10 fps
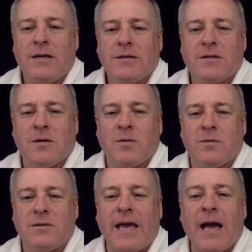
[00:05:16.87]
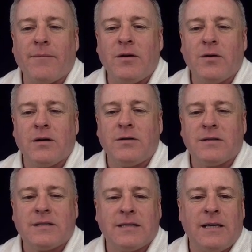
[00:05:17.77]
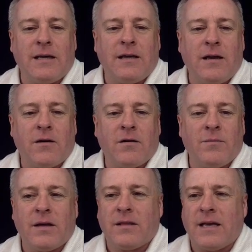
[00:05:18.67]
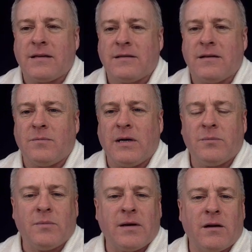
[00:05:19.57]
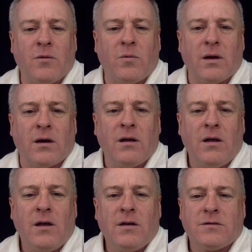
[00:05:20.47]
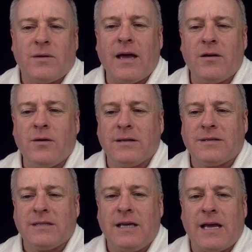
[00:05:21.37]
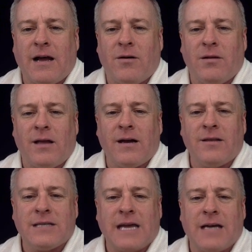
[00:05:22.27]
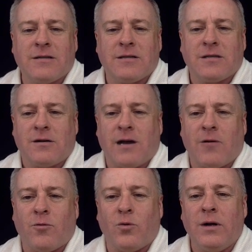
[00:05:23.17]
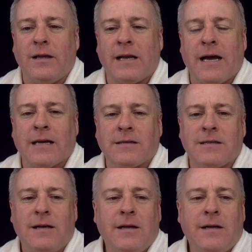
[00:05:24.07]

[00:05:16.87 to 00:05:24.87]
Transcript: So yeah, I mean, you can just see here, let me get that pop-up out of the way. So yeah, you can see how a lot of these guys just turn out really nice.